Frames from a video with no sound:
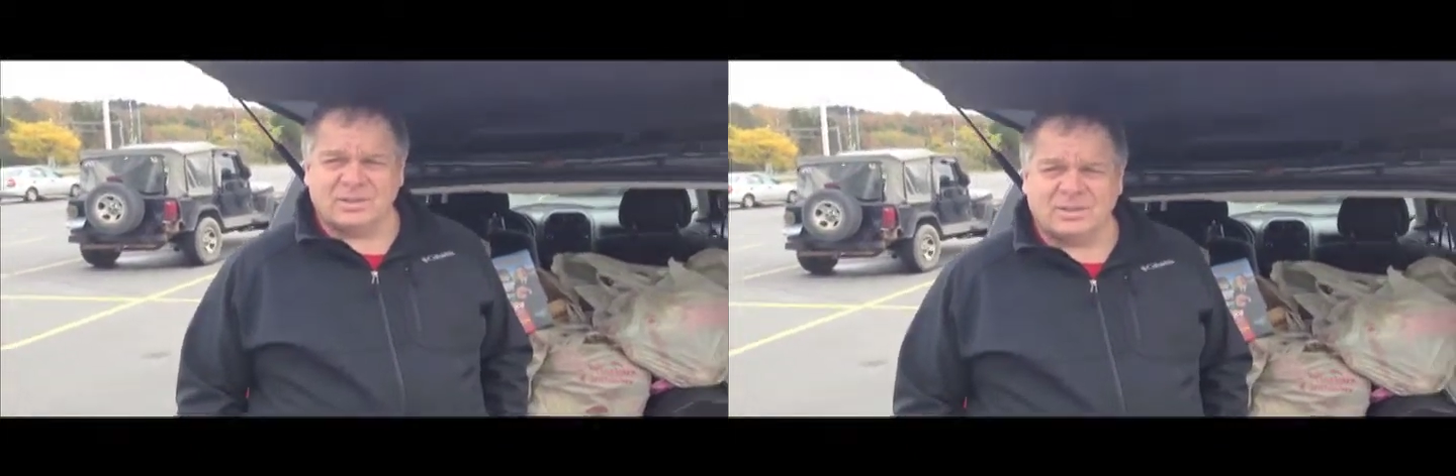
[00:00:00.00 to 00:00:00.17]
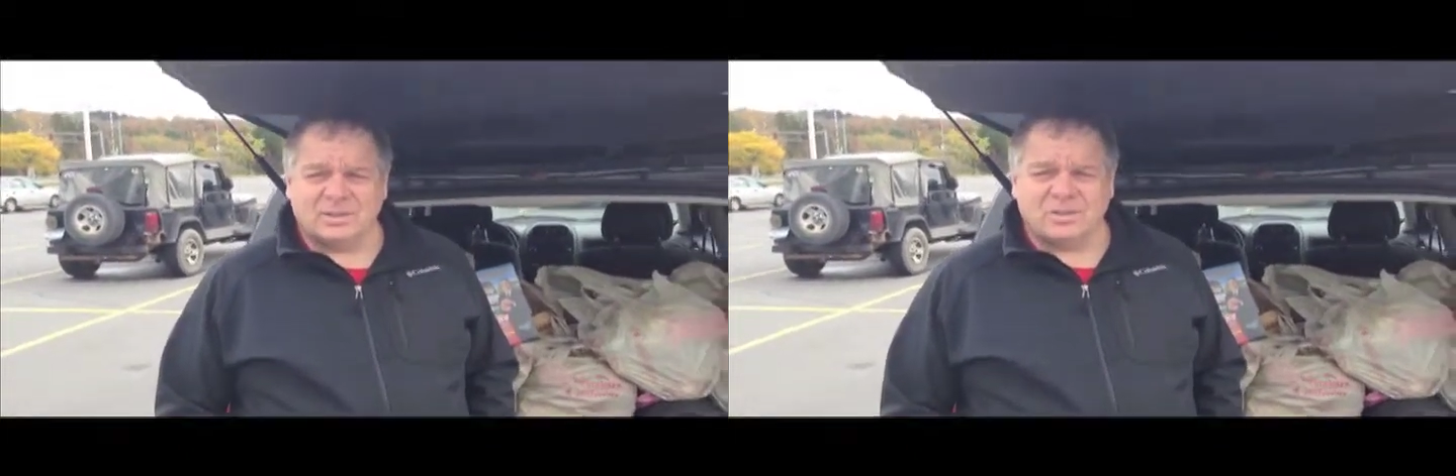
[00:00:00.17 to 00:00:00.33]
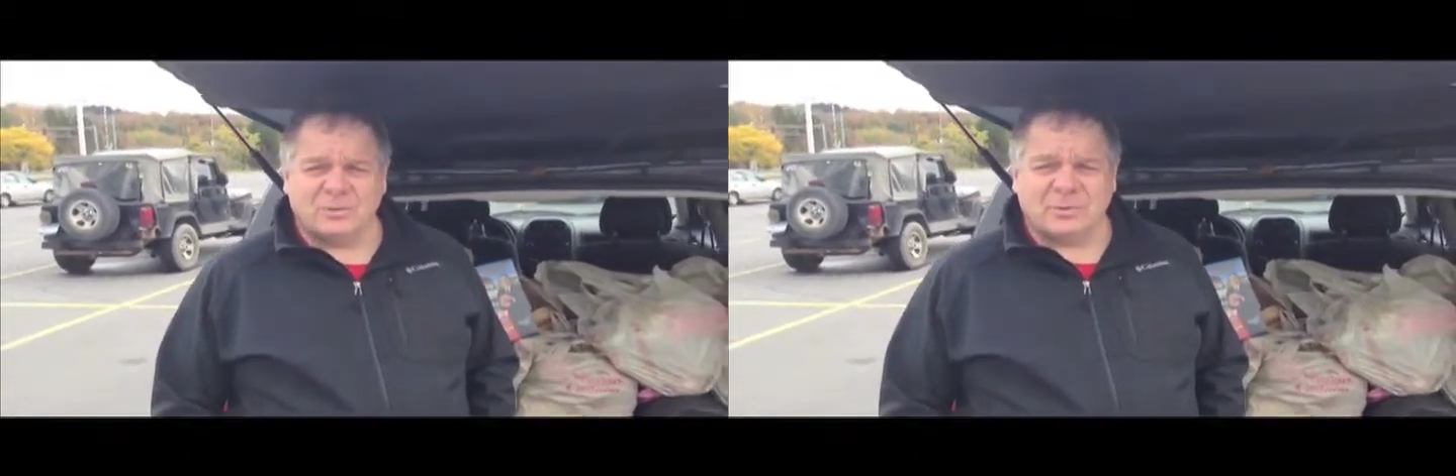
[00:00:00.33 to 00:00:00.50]

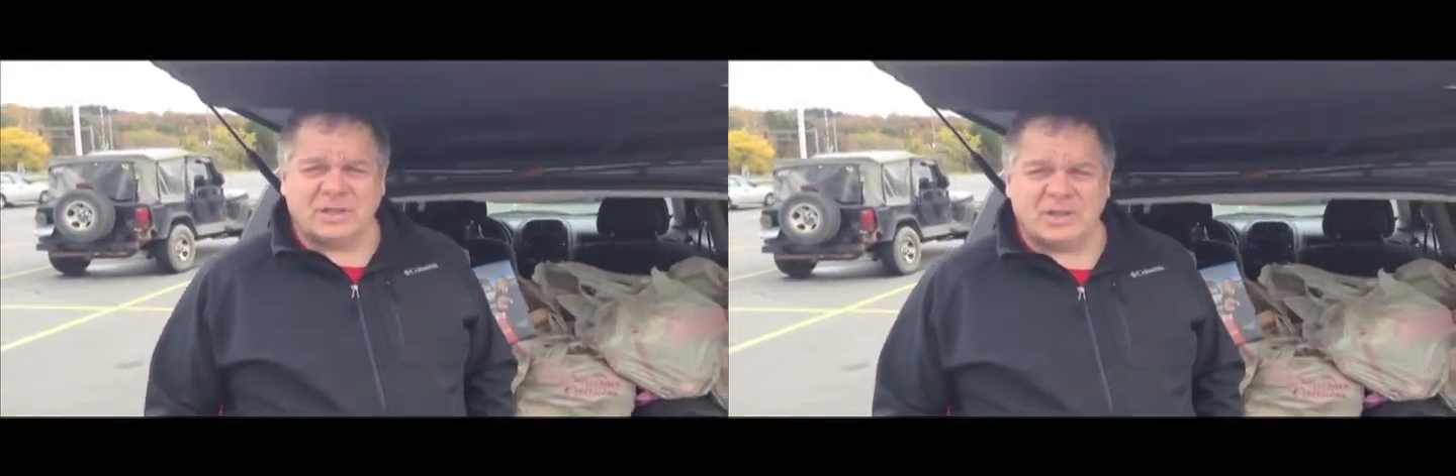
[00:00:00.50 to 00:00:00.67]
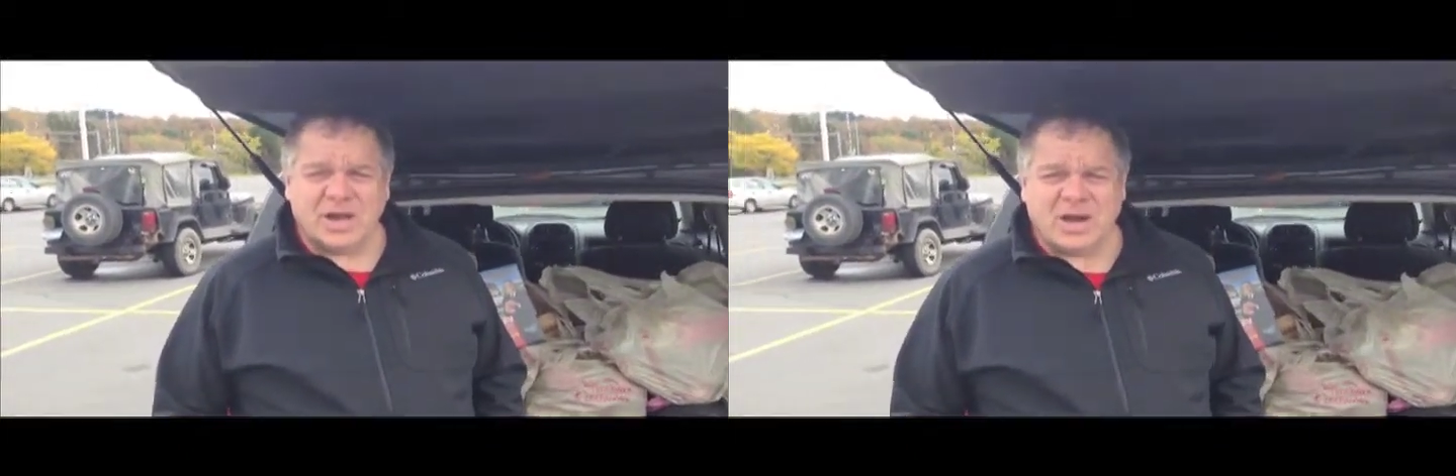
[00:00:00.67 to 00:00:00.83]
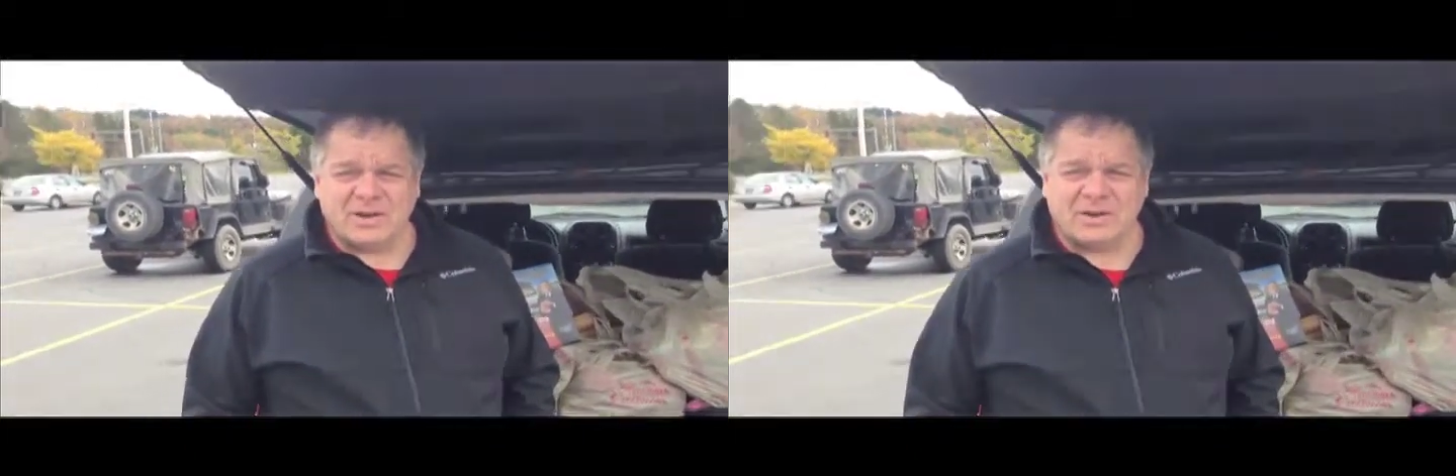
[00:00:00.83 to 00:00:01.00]
took a little bit
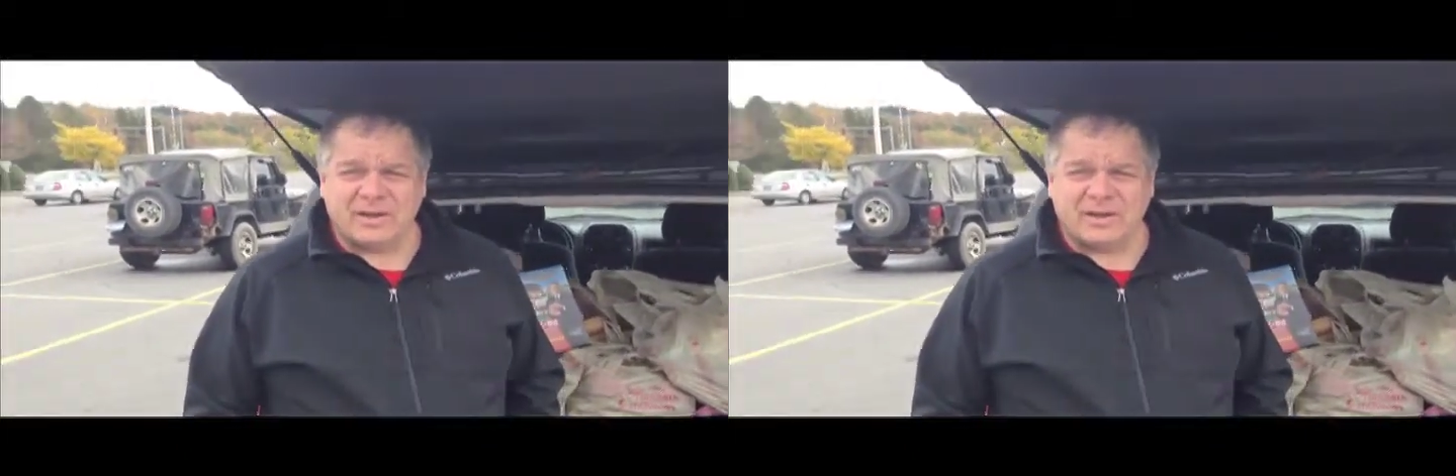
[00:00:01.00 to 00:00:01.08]
longer